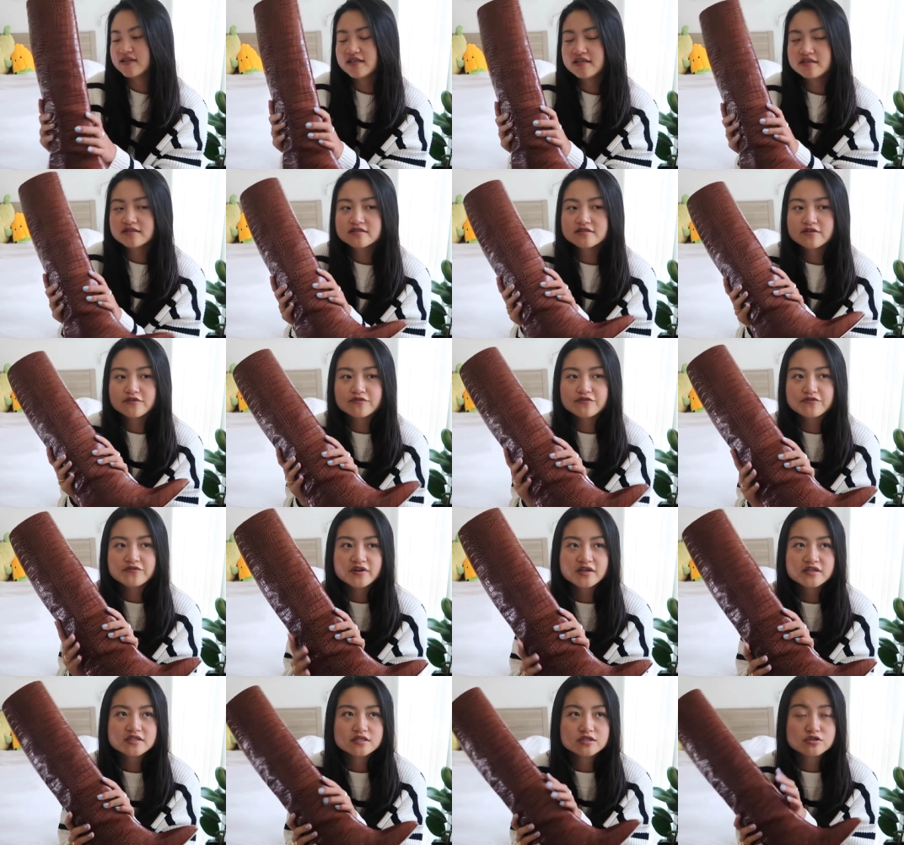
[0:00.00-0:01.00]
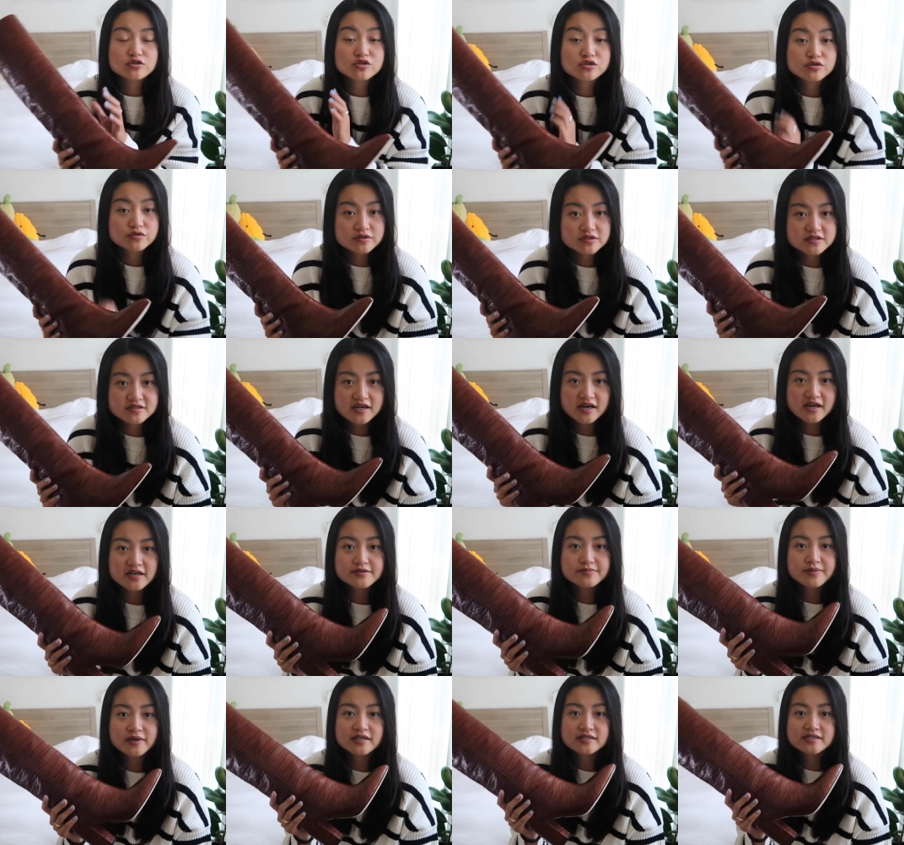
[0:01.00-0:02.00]
These fit true to
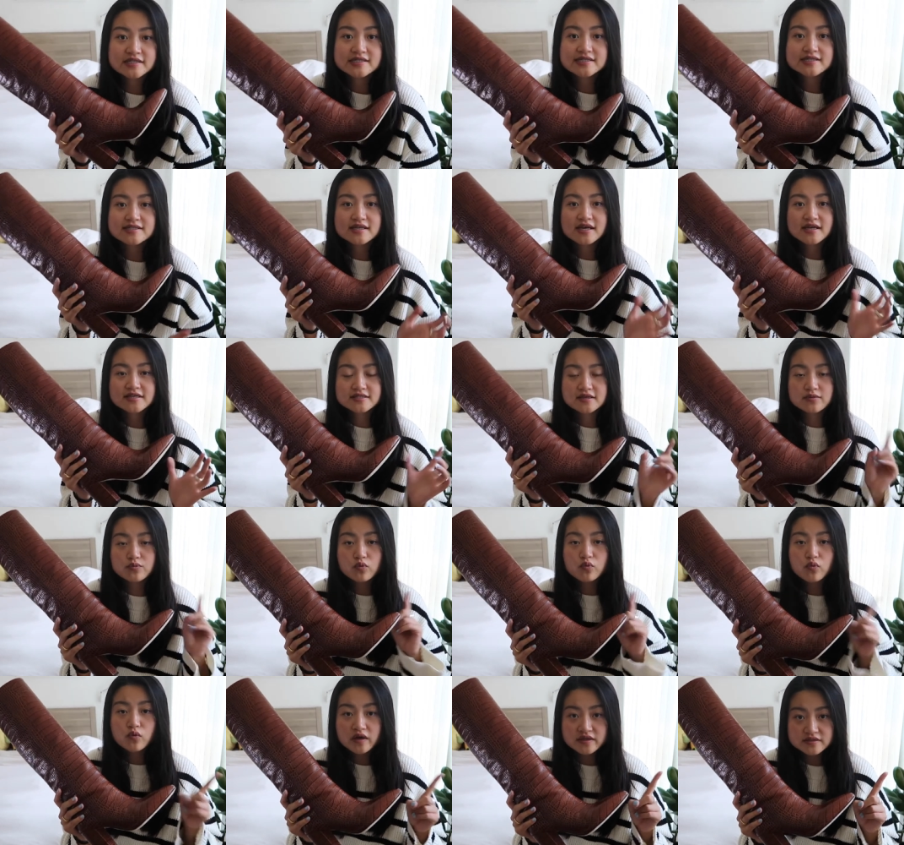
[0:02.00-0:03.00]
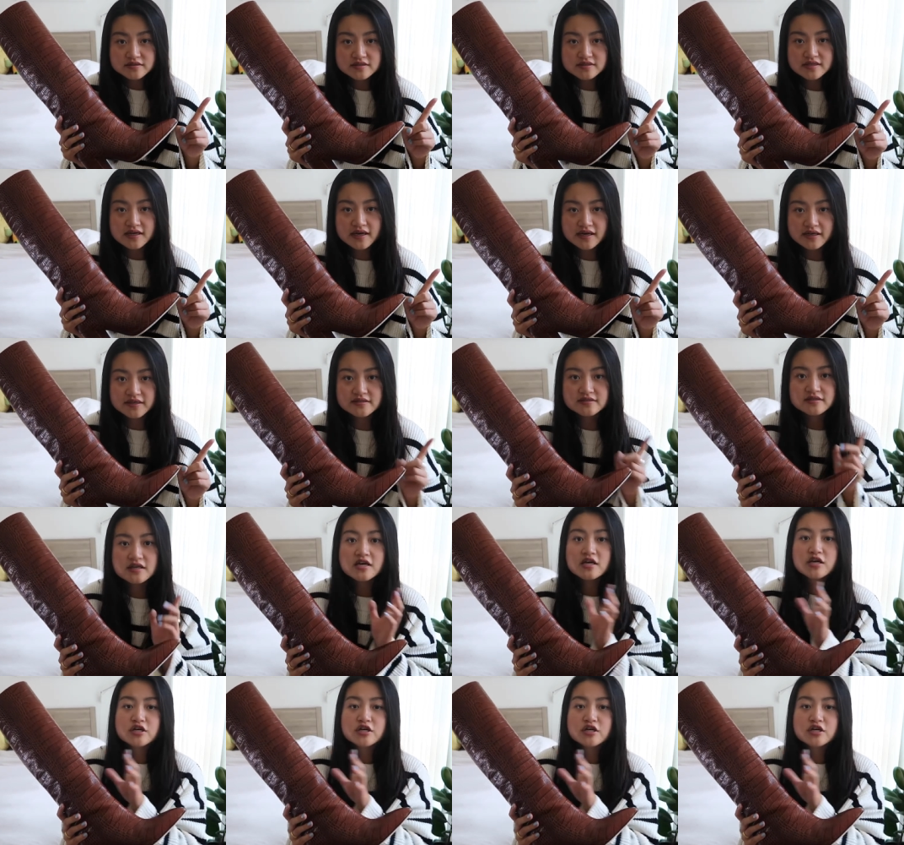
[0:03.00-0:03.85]
size, but I did size up one size